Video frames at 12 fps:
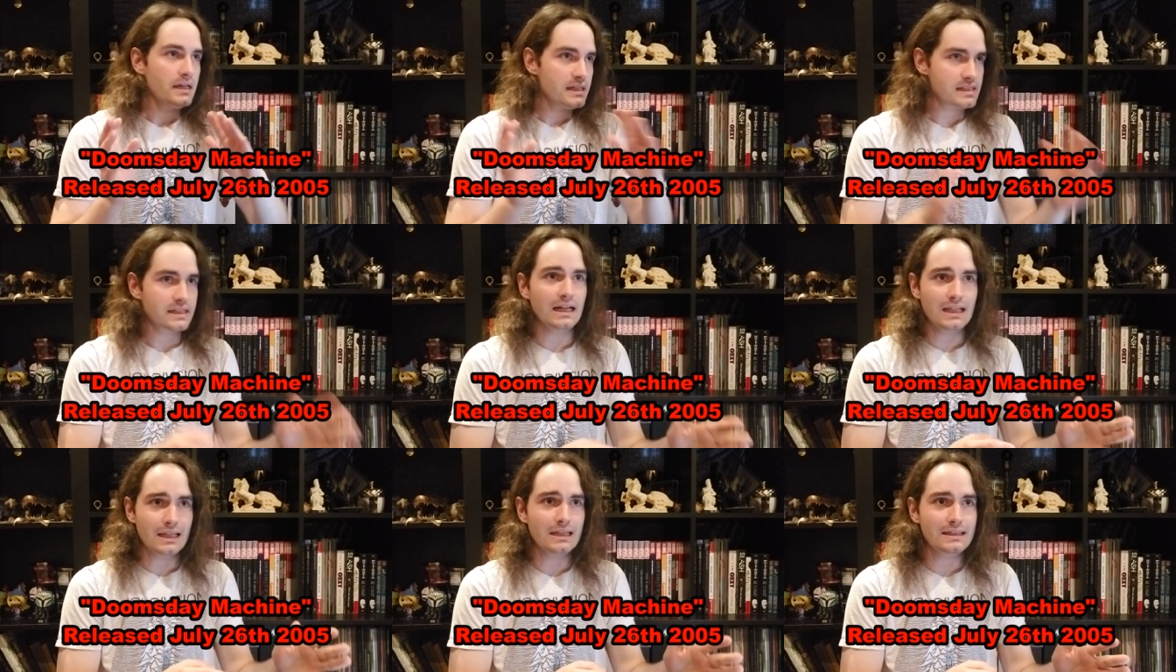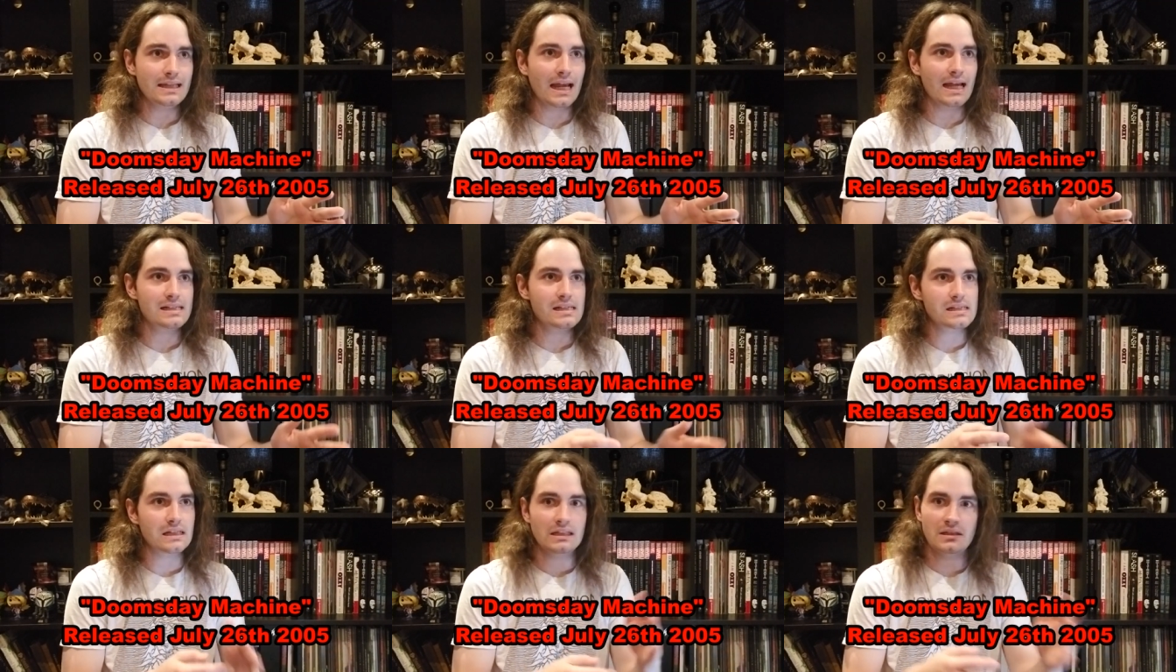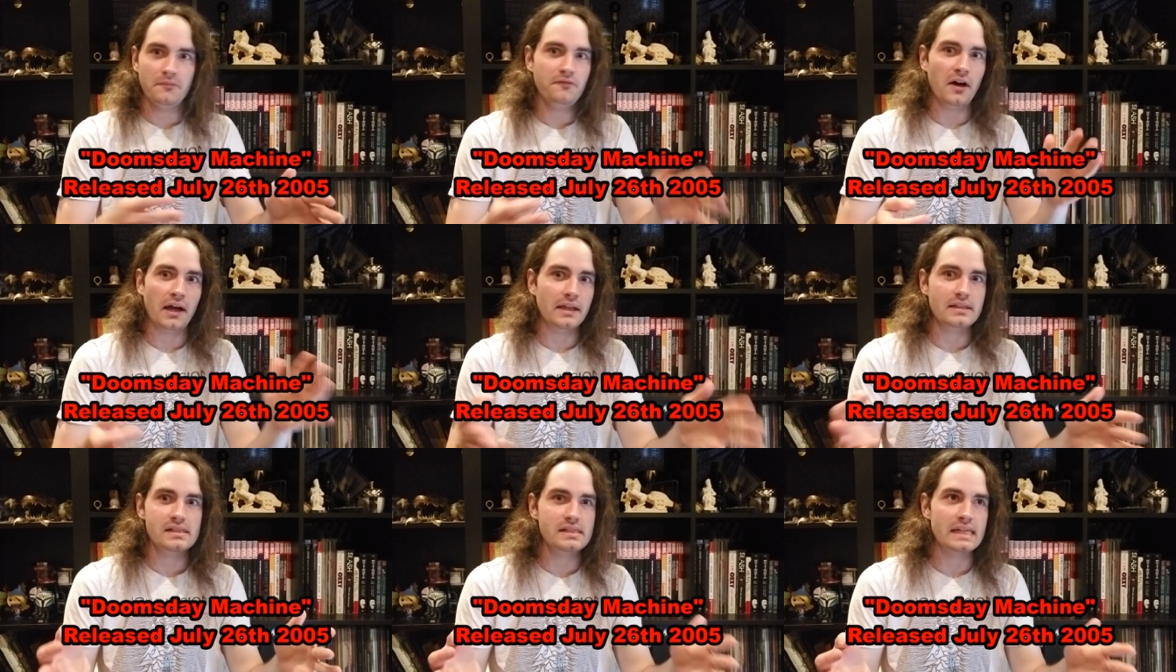Skeleton Dance is a little
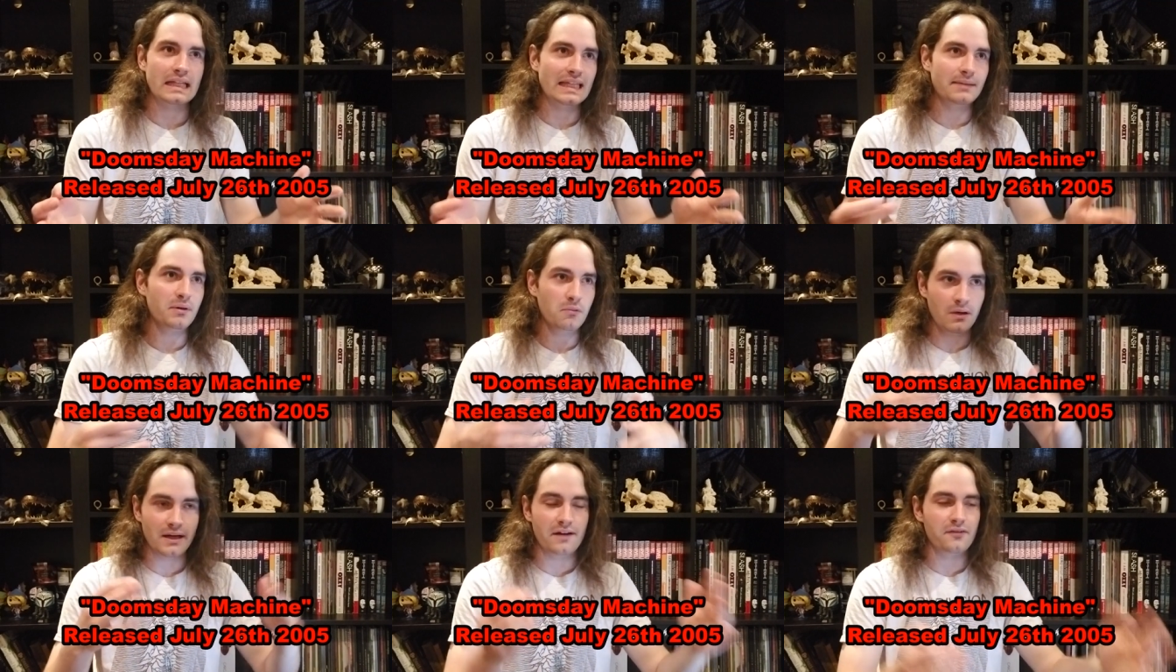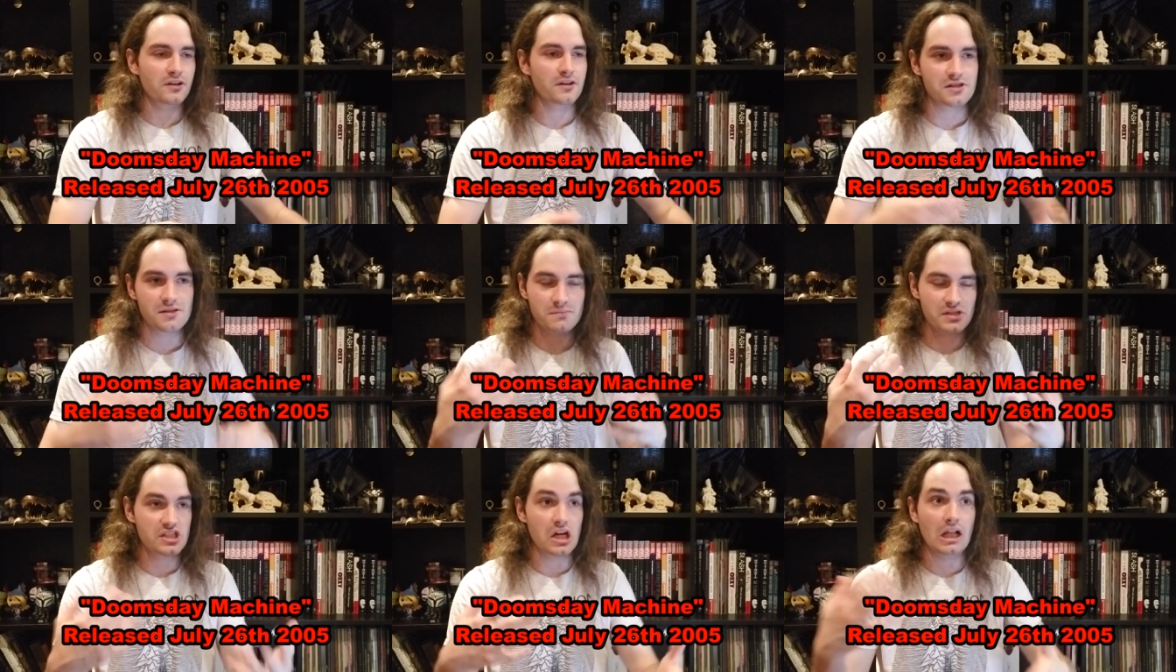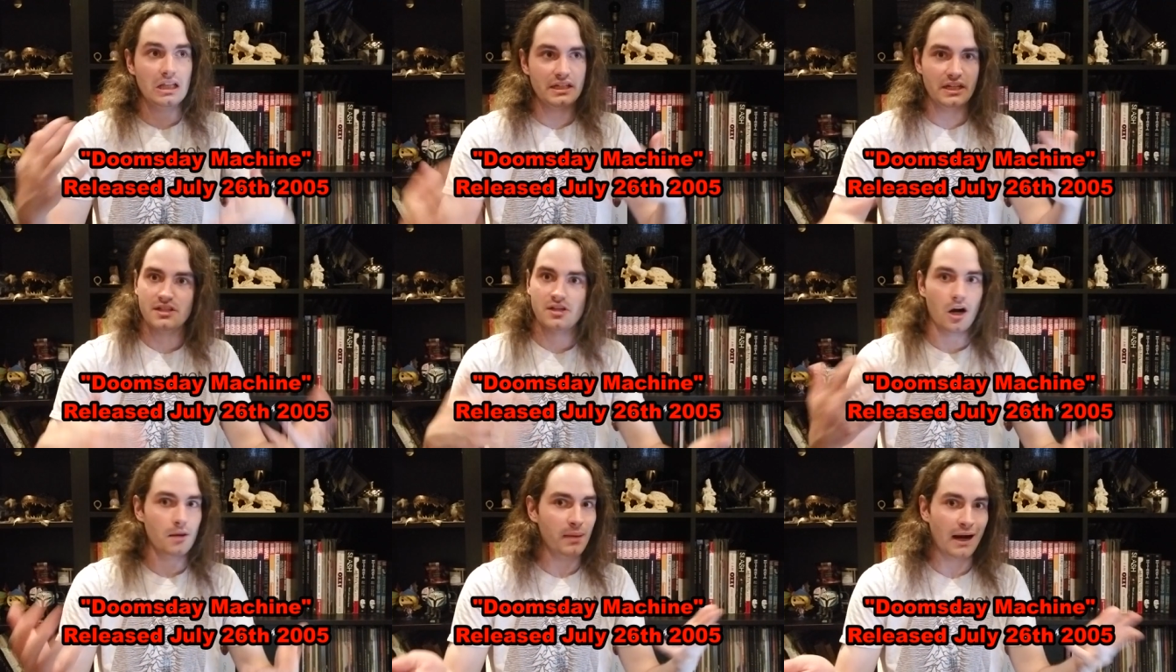fucking silly, but whatever. There's some solid
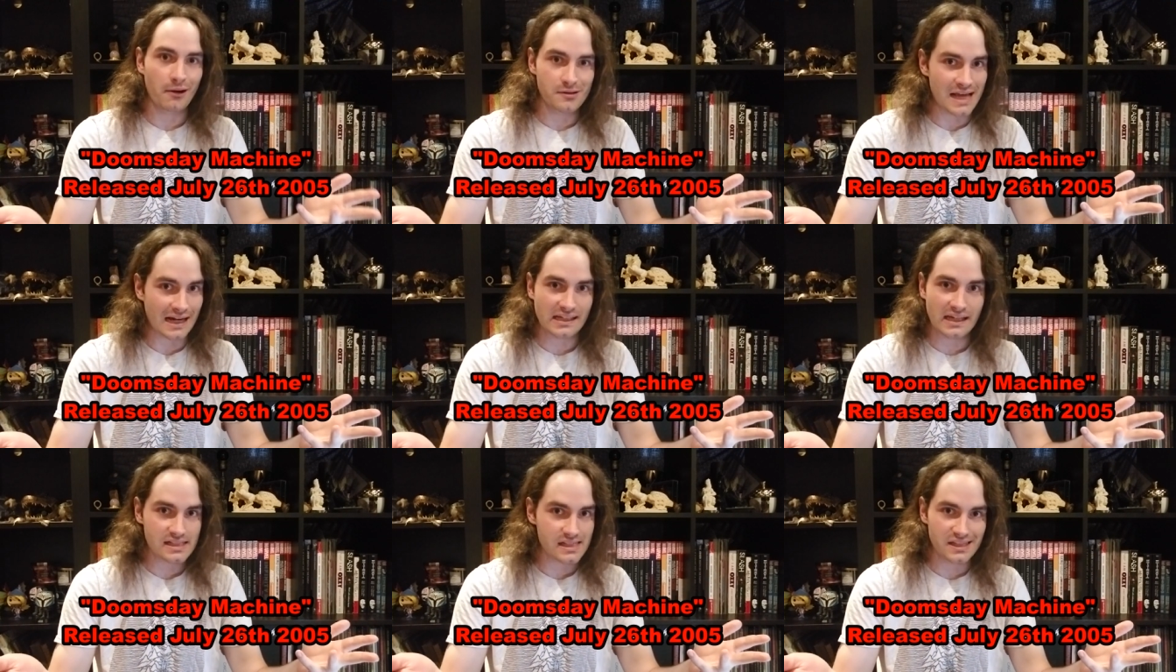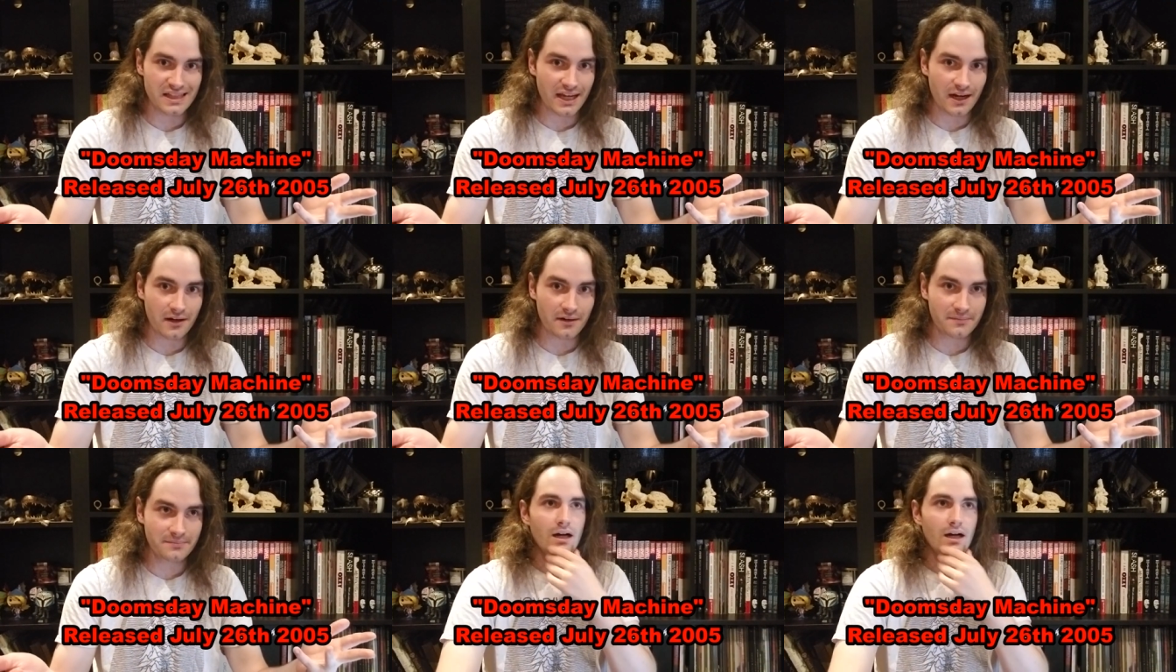guitar pyrotechnics in there.